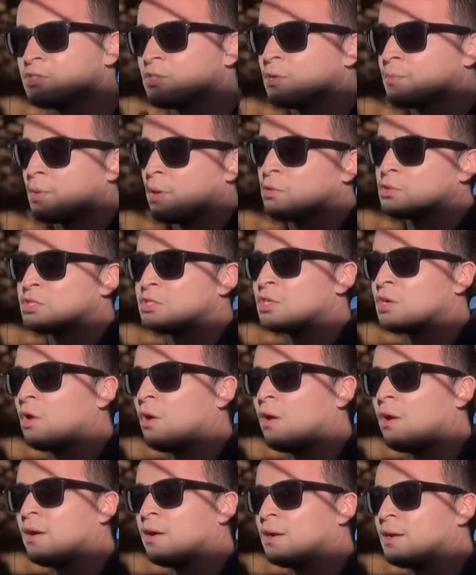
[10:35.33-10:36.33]
you're approaching the
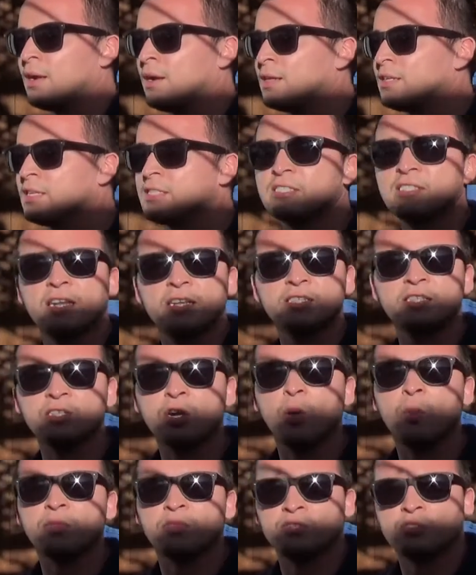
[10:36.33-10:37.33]
car, let's
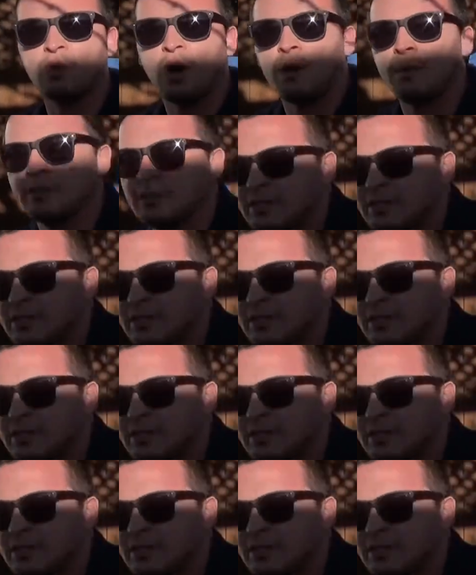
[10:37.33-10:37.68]
go with the trauma